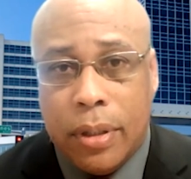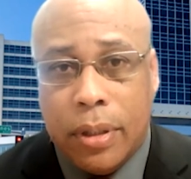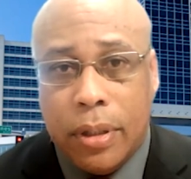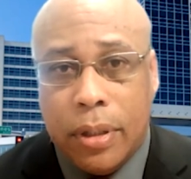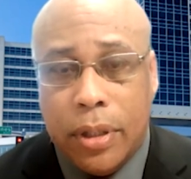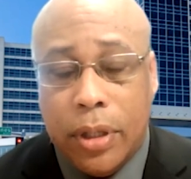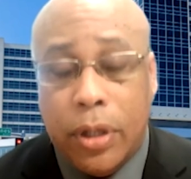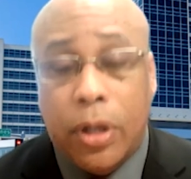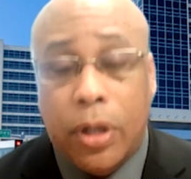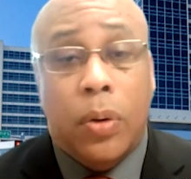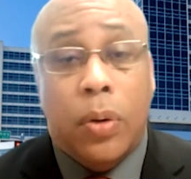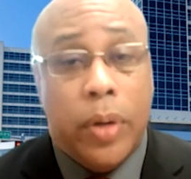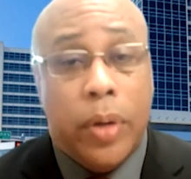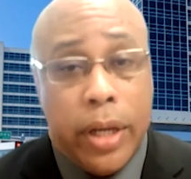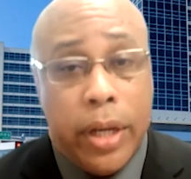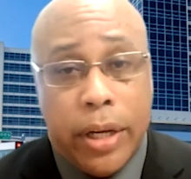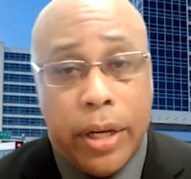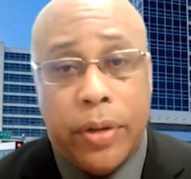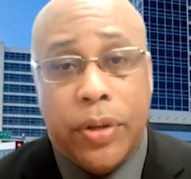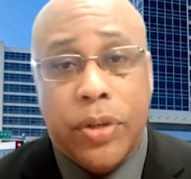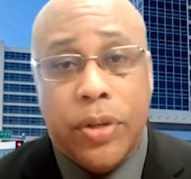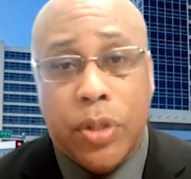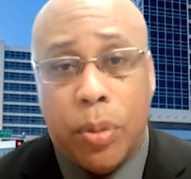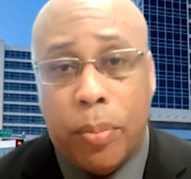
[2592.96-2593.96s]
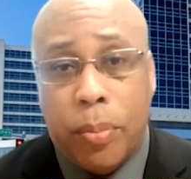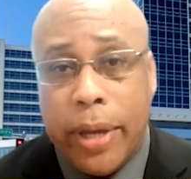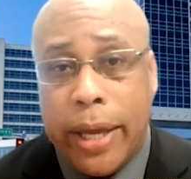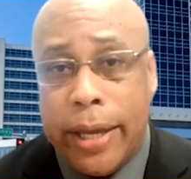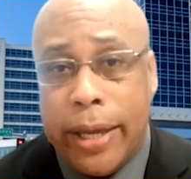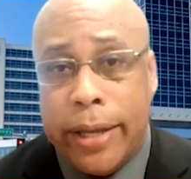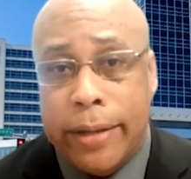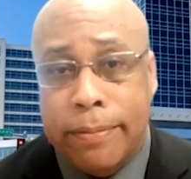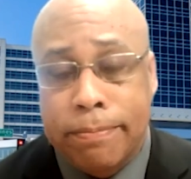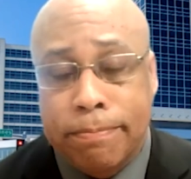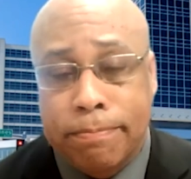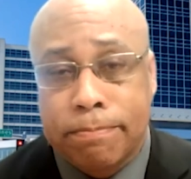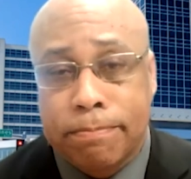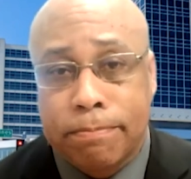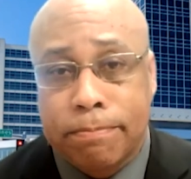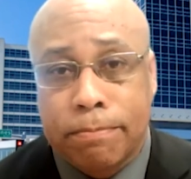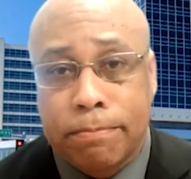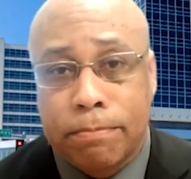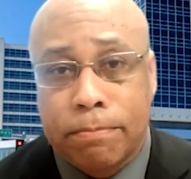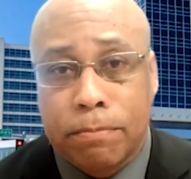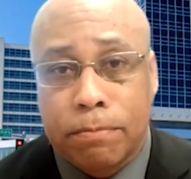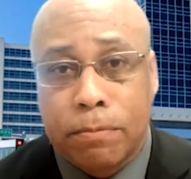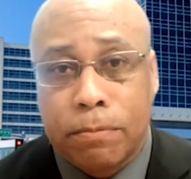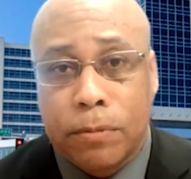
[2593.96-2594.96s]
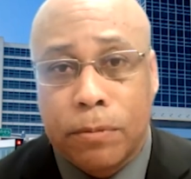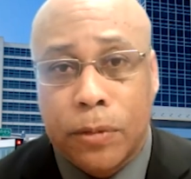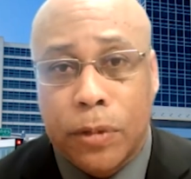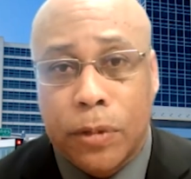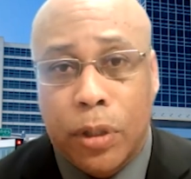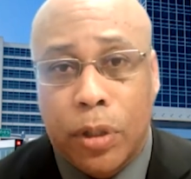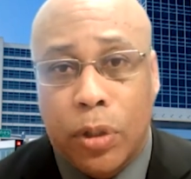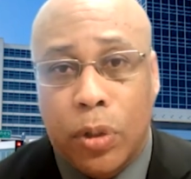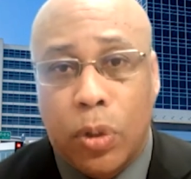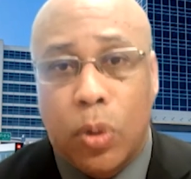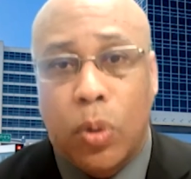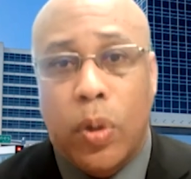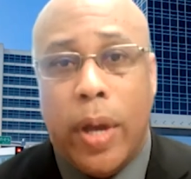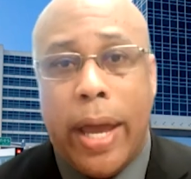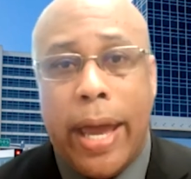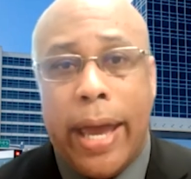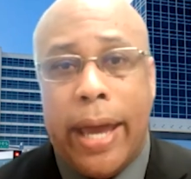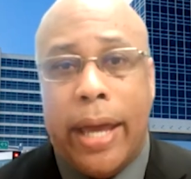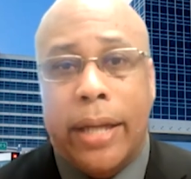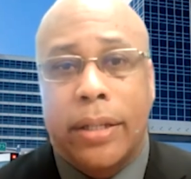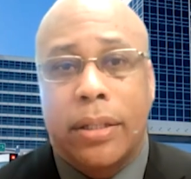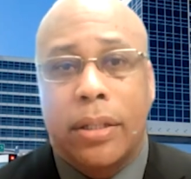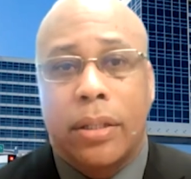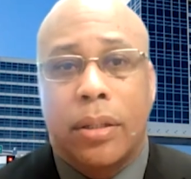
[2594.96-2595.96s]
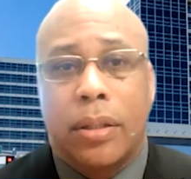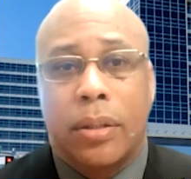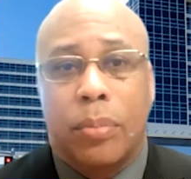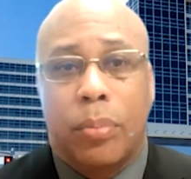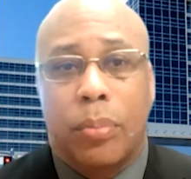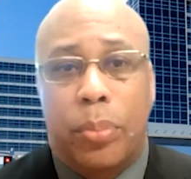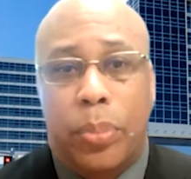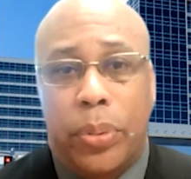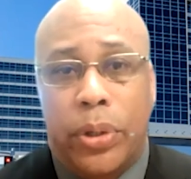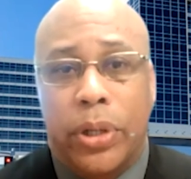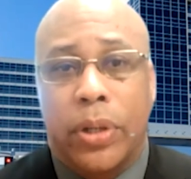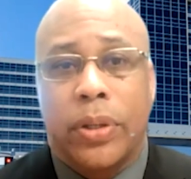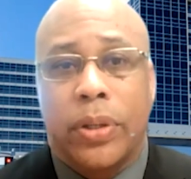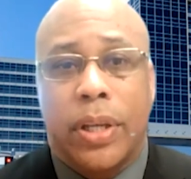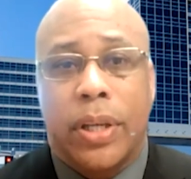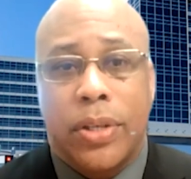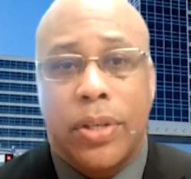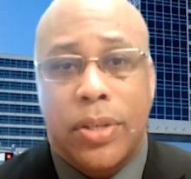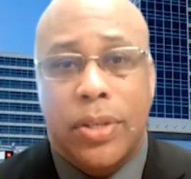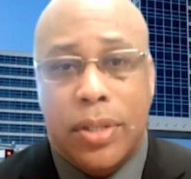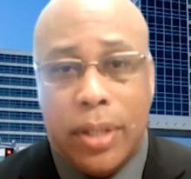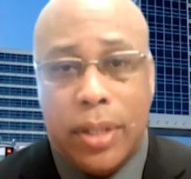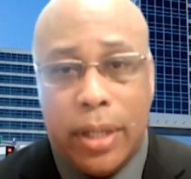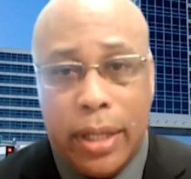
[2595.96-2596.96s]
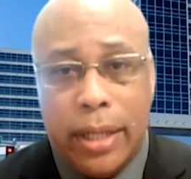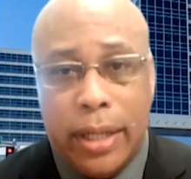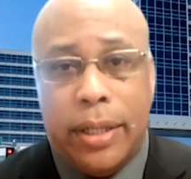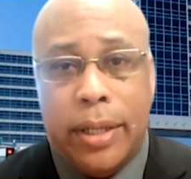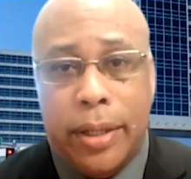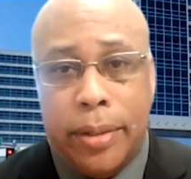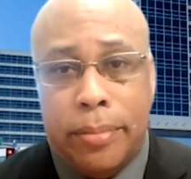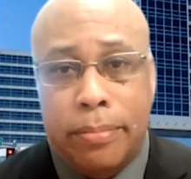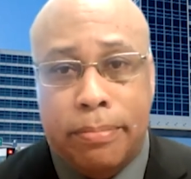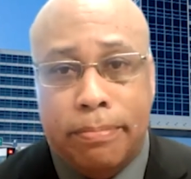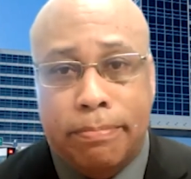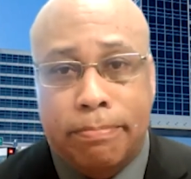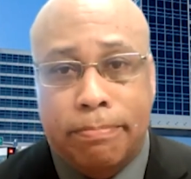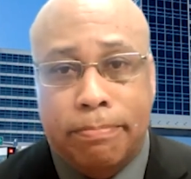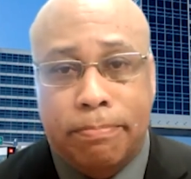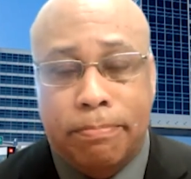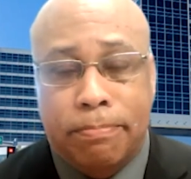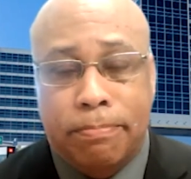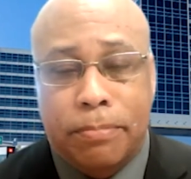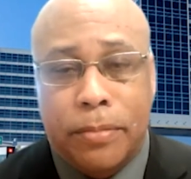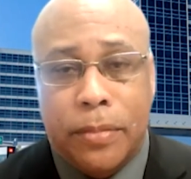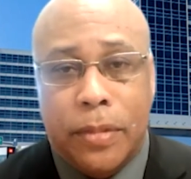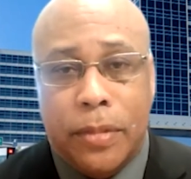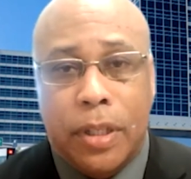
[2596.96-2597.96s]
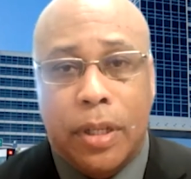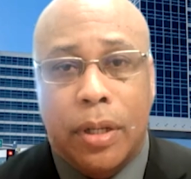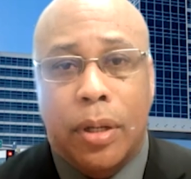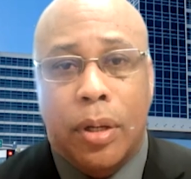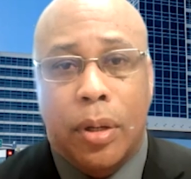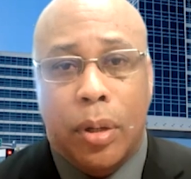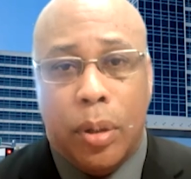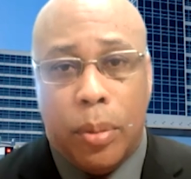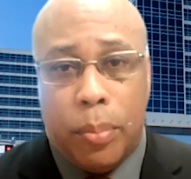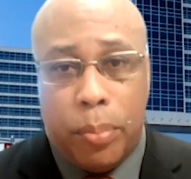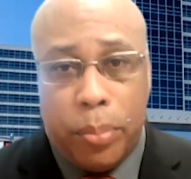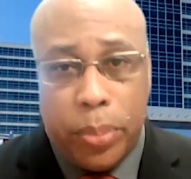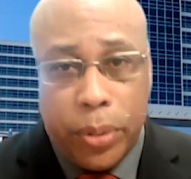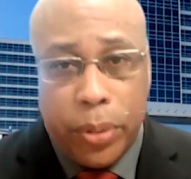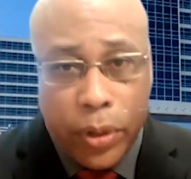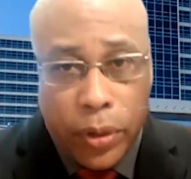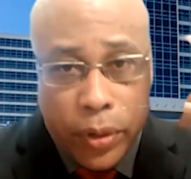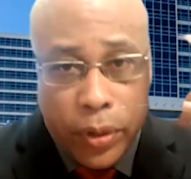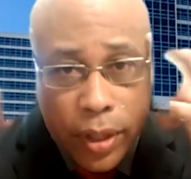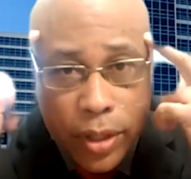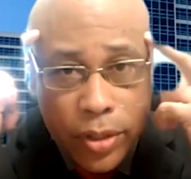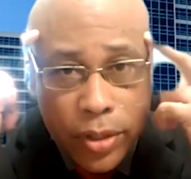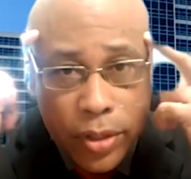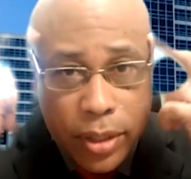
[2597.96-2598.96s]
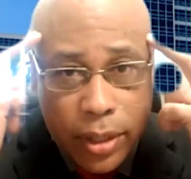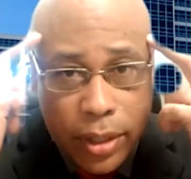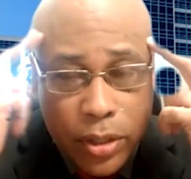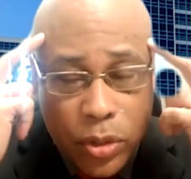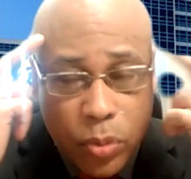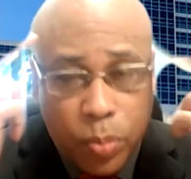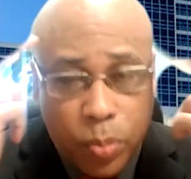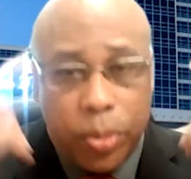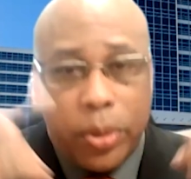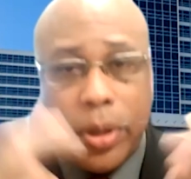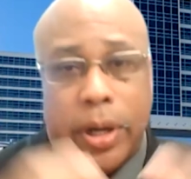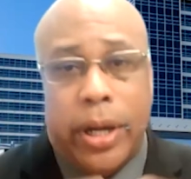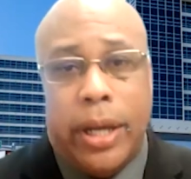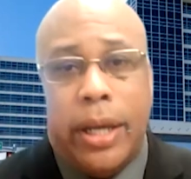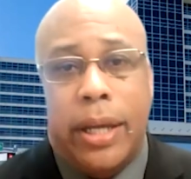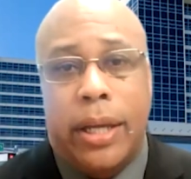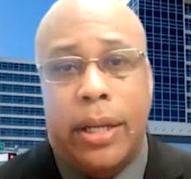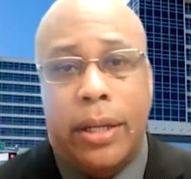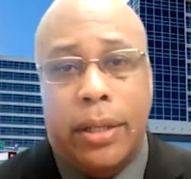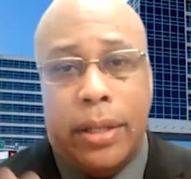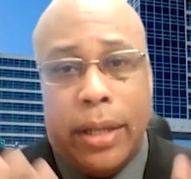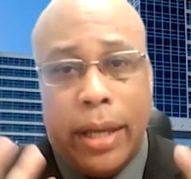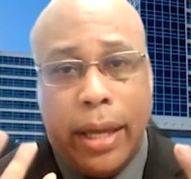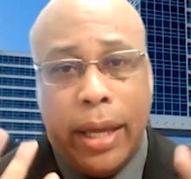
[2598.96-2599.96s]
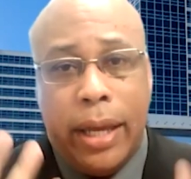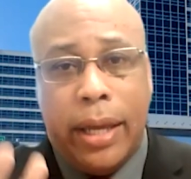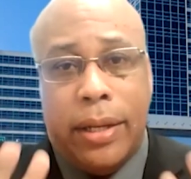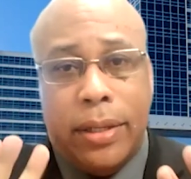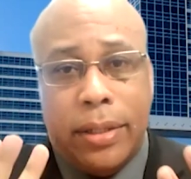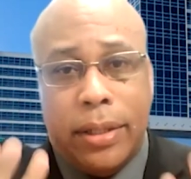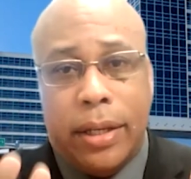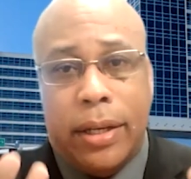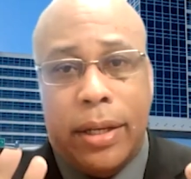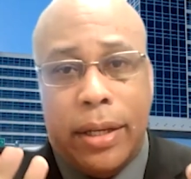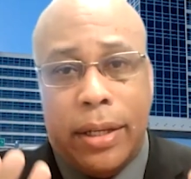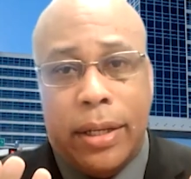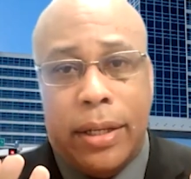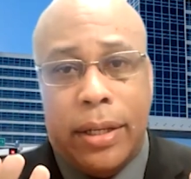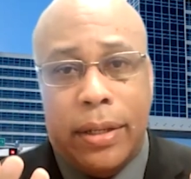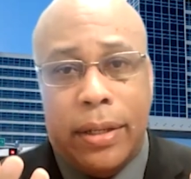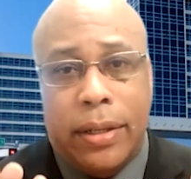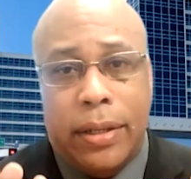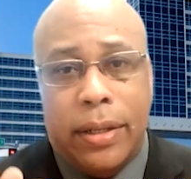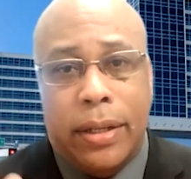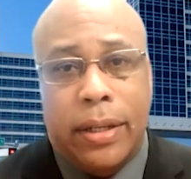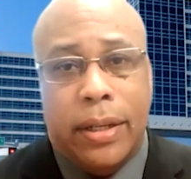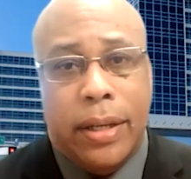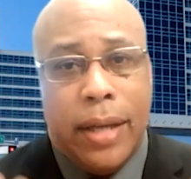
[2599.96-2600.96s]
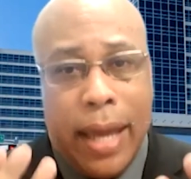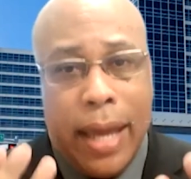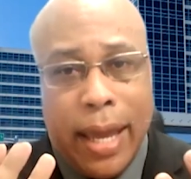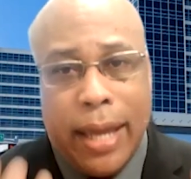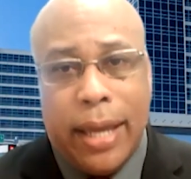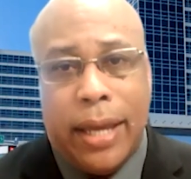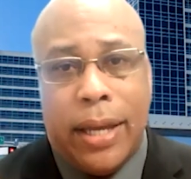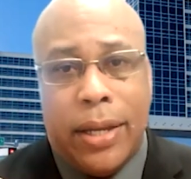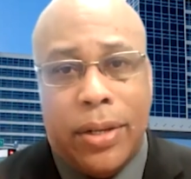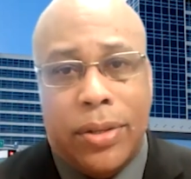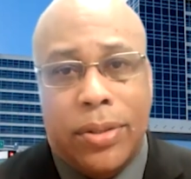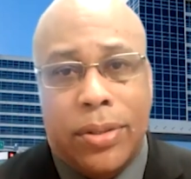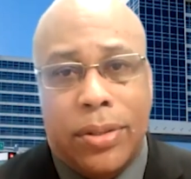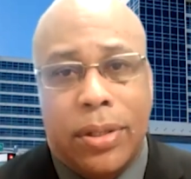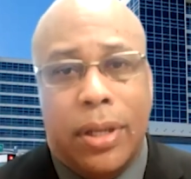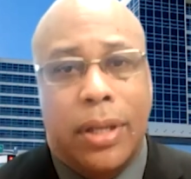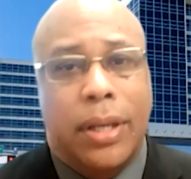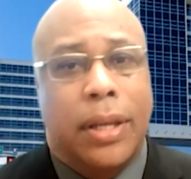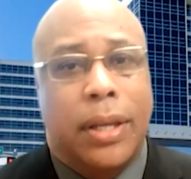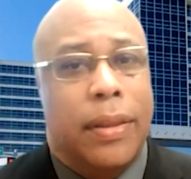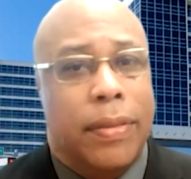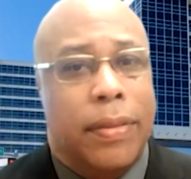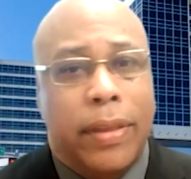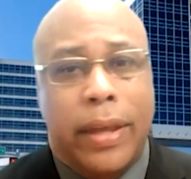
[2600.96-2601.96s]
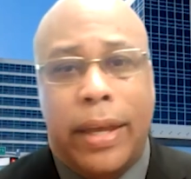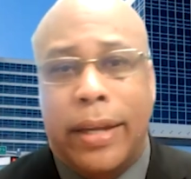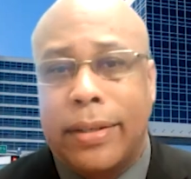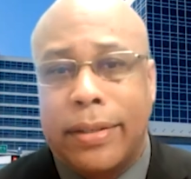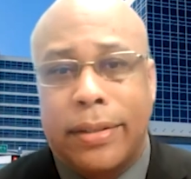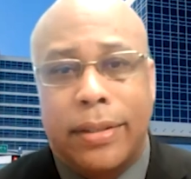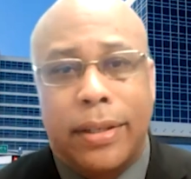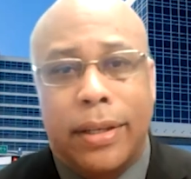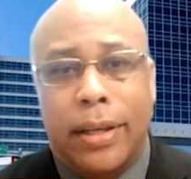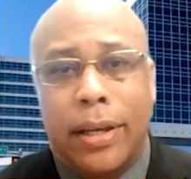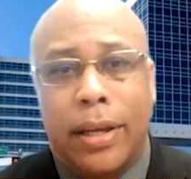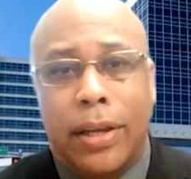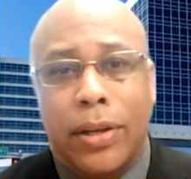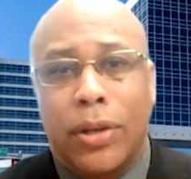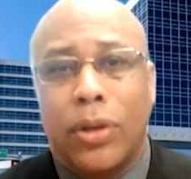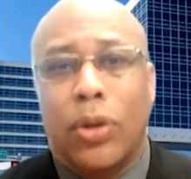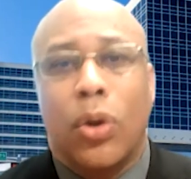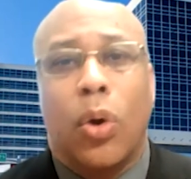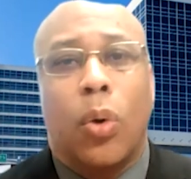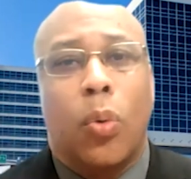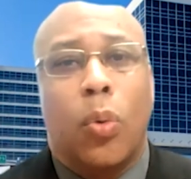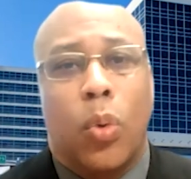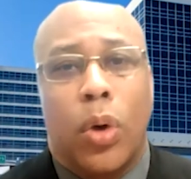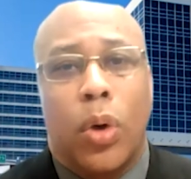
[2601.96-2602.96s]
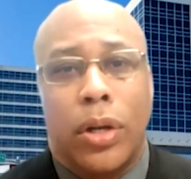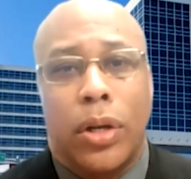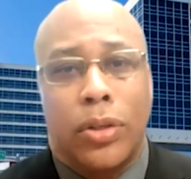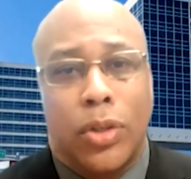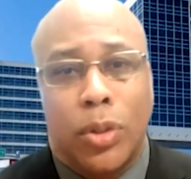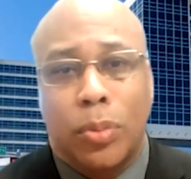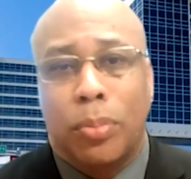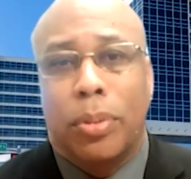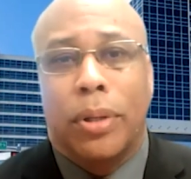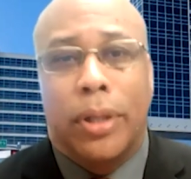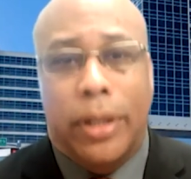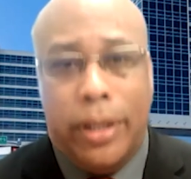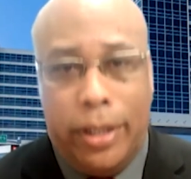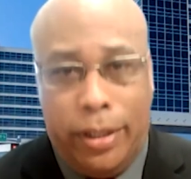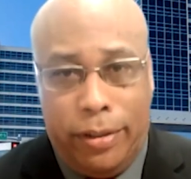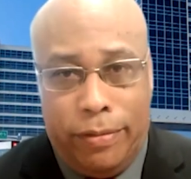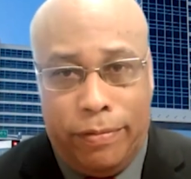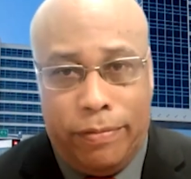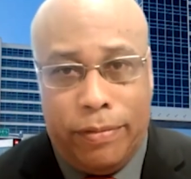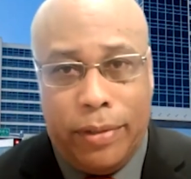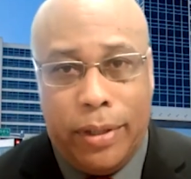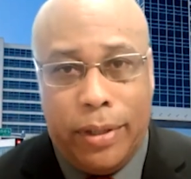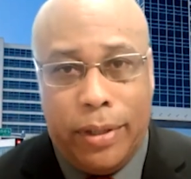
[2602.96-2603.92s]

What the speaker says: You know, here is a man who had brilliance in him, brilliance in his brain, and hands that no one could believe.